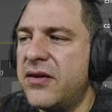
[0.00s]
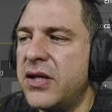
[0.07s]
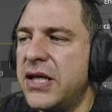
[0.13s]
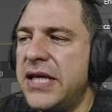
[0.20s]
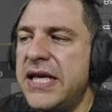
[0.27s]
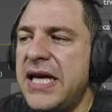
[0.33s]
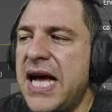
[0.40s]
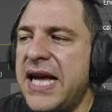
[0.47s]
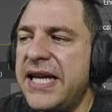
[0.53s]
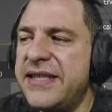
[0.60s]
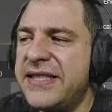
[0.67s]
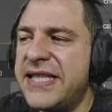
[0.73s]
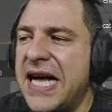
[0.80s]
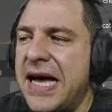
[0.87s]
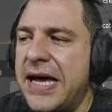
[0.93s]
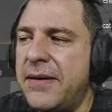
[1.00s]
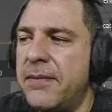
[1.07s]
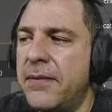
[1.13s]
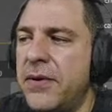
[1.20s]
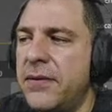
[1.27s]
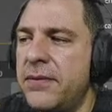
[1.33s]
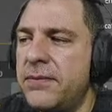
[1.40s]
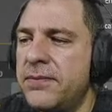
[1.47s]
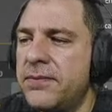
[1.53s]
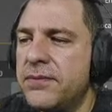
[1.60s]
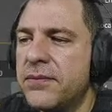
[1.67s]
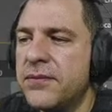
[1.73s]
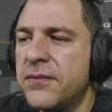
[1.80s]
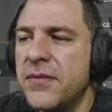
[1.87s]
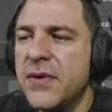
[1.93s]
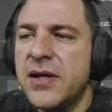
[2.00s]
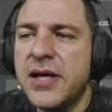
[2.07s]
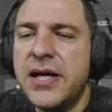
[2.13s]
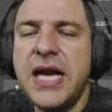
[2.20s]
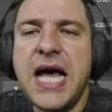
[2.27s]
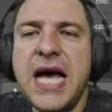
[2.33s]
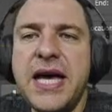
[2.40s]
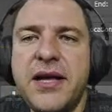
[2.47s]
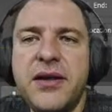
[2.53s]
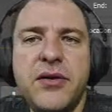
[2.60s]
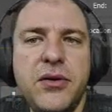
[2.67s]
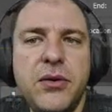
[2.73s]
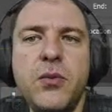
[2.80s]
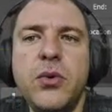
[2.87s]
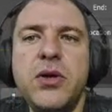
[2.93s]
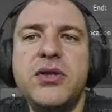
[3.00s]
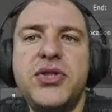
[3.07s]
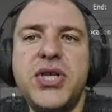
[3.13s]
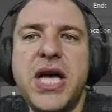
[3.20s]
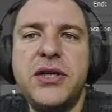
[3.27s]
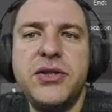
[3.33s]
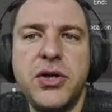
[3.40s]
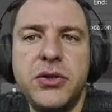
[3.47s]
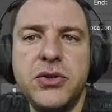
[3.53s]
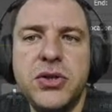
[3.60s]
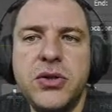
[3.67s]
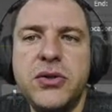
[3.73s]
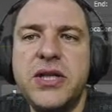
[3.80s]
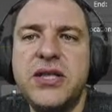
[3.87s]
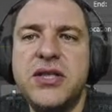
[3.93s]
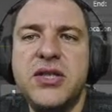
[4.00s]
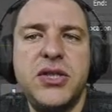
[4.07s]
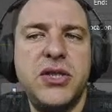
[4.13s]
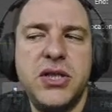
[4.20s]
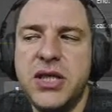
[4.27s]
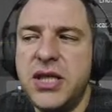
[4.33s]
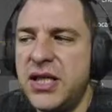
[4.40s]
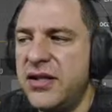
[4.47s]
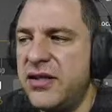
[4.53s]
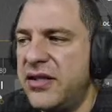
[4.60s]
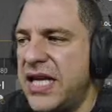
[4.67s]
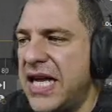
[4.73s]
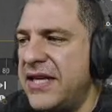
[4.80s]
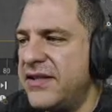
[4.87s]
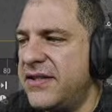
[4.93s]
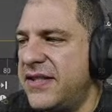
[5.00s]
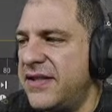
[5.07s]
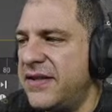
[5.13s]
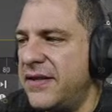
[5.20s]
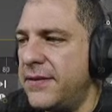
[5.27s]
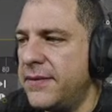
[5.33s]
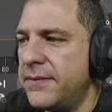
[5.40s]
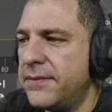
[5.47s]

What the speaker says: nighttime light will change also its intensity.